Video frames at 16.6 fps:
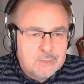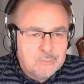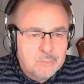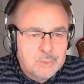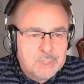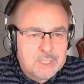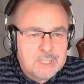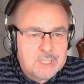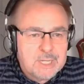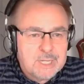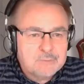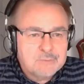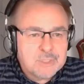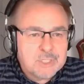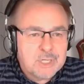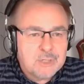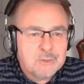And if we could
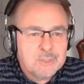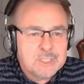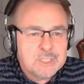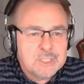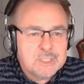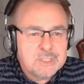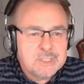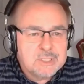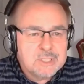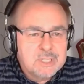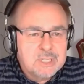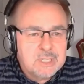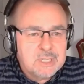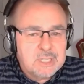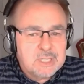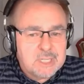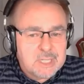have charities
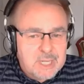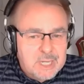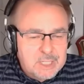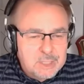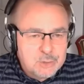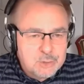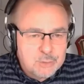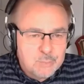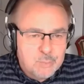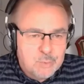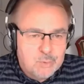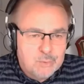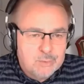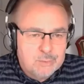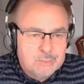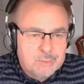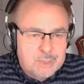engage
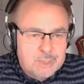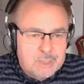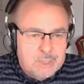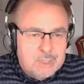more